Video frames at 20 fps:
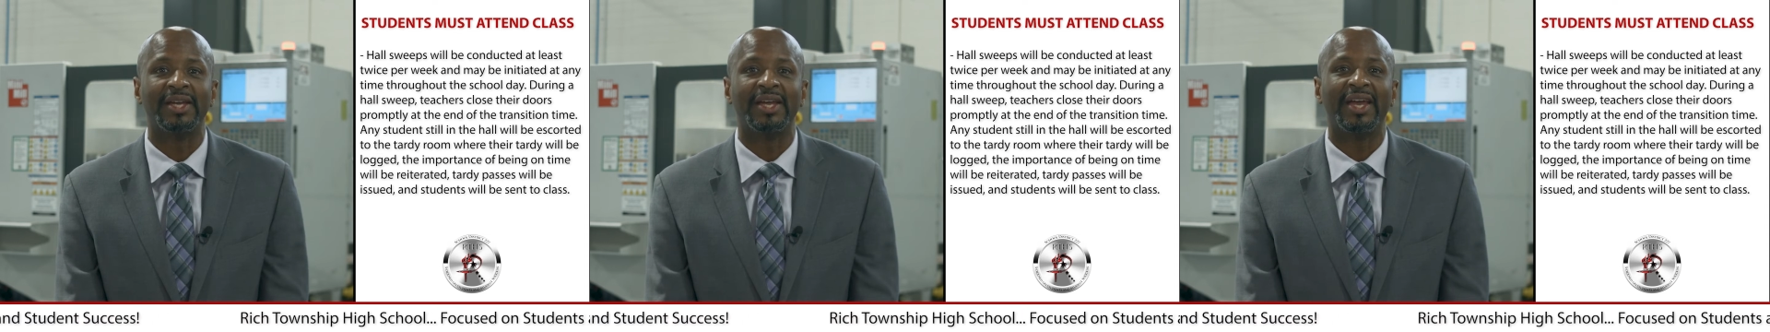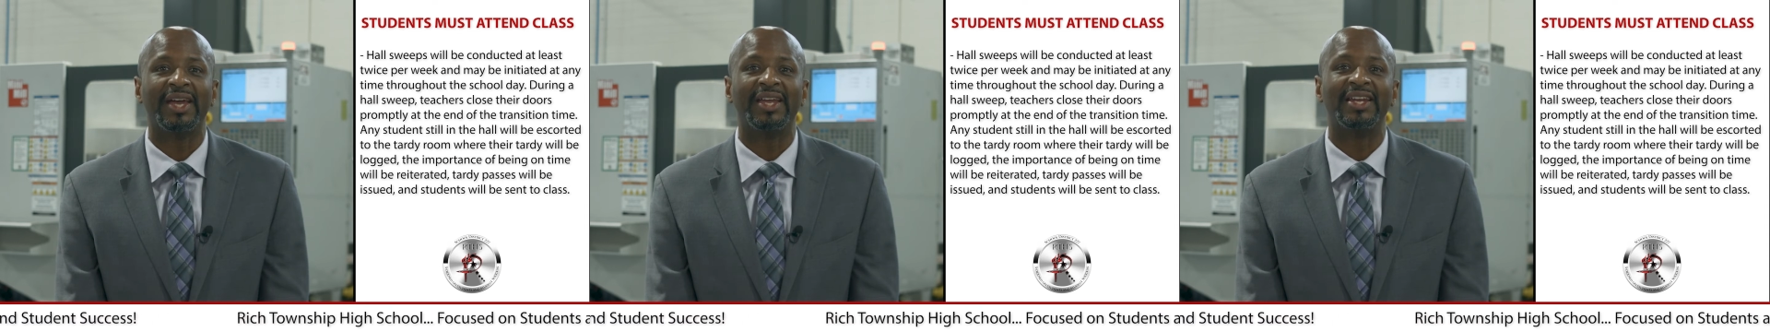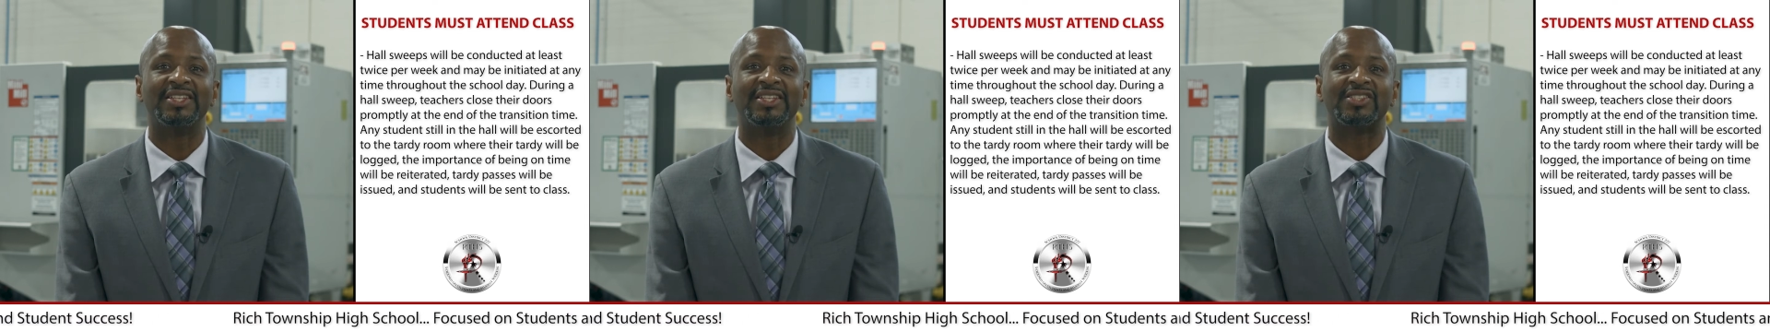
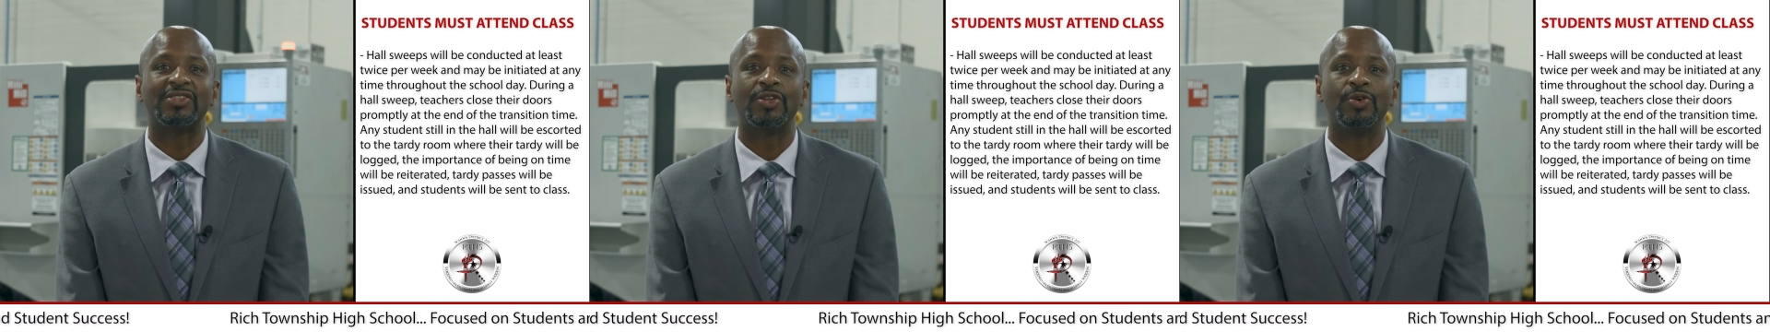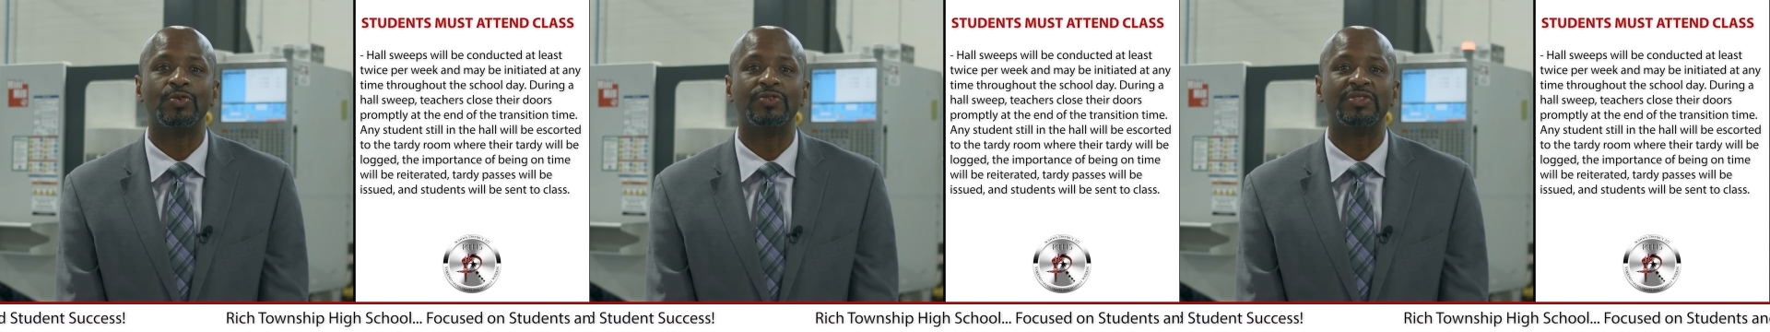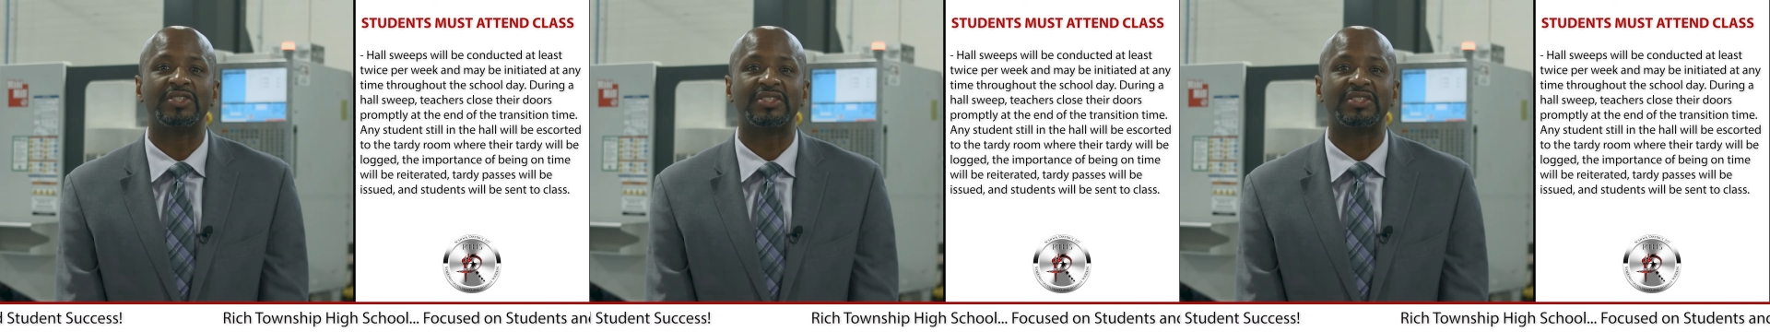Any
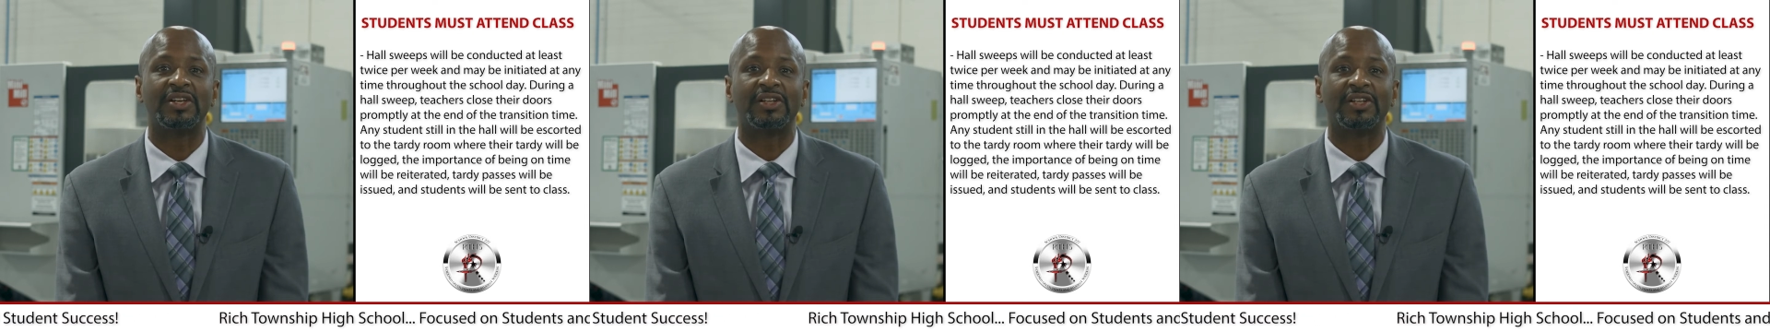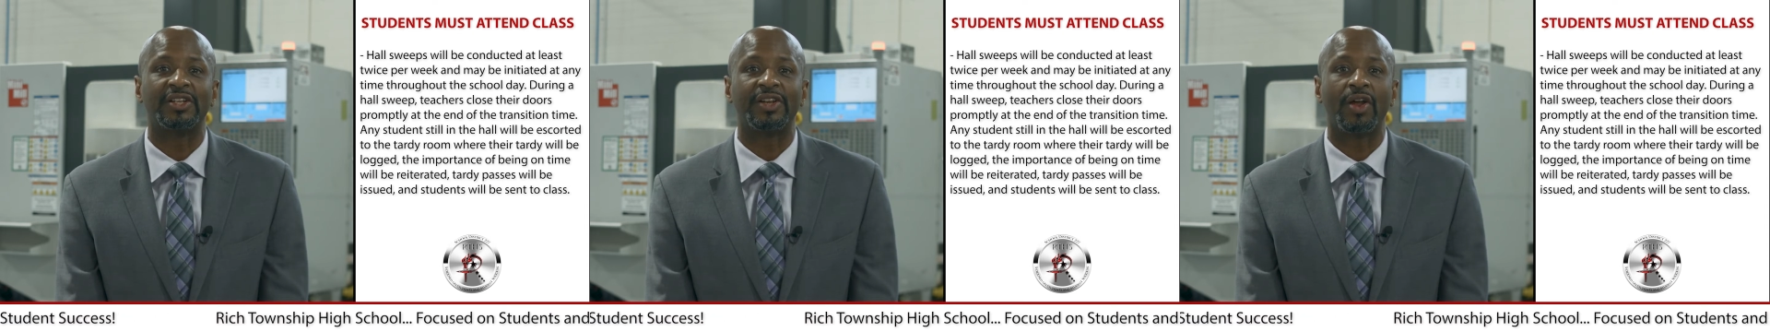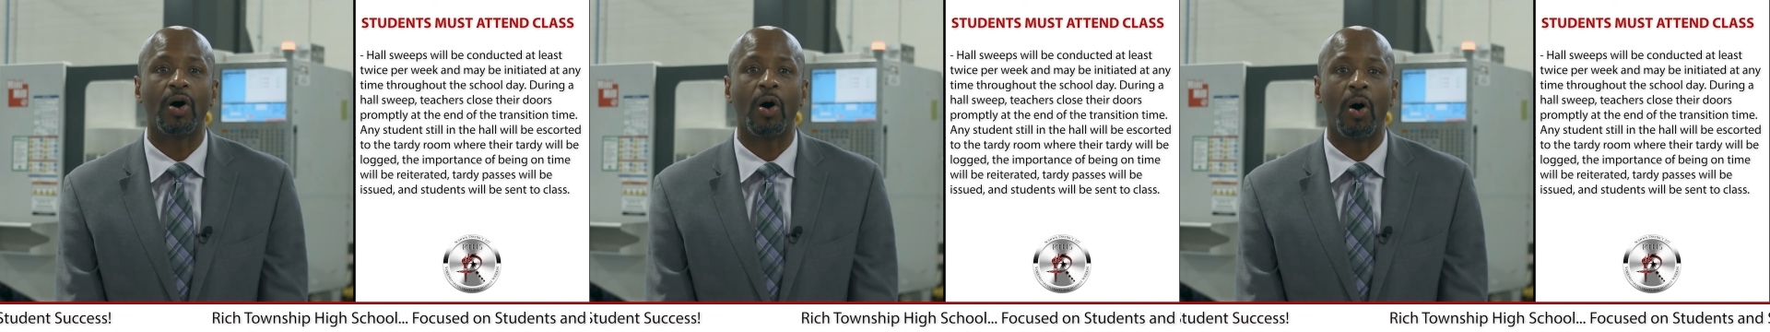students
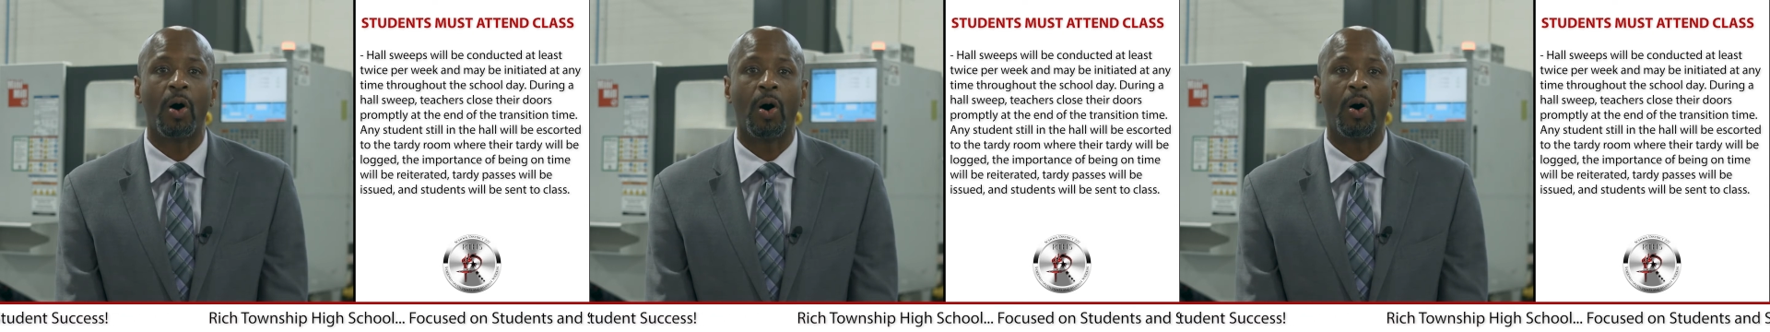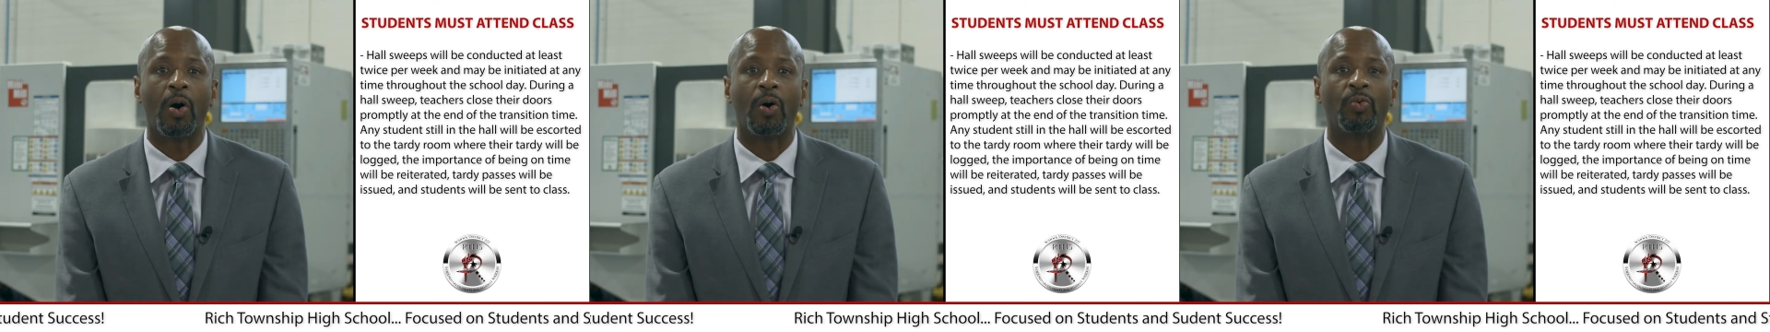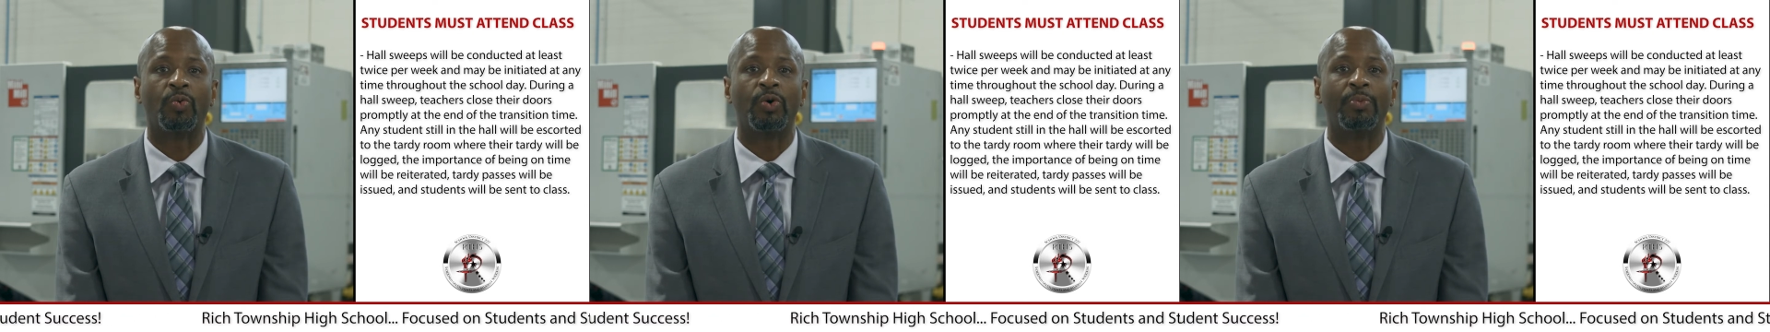still in the
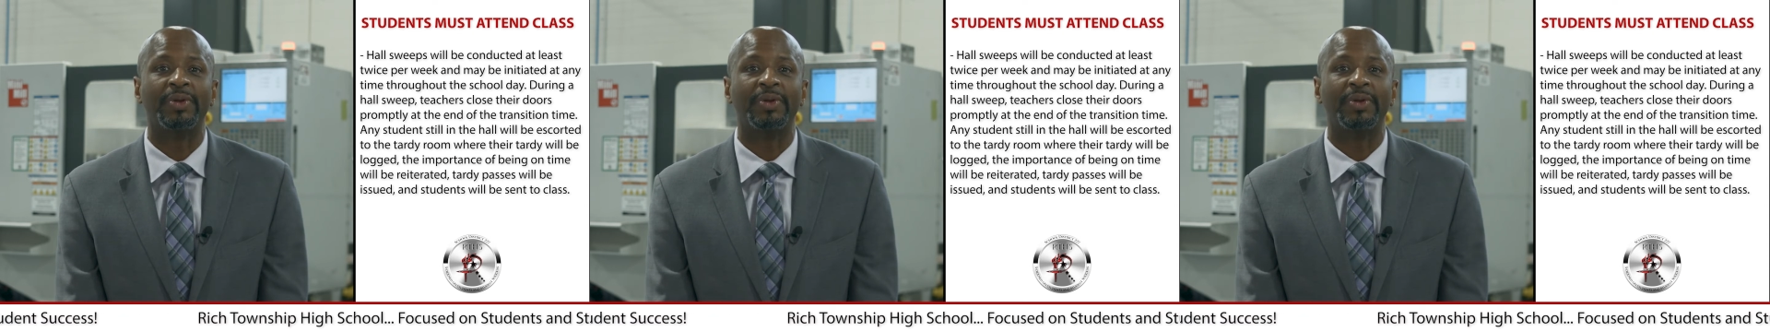hall will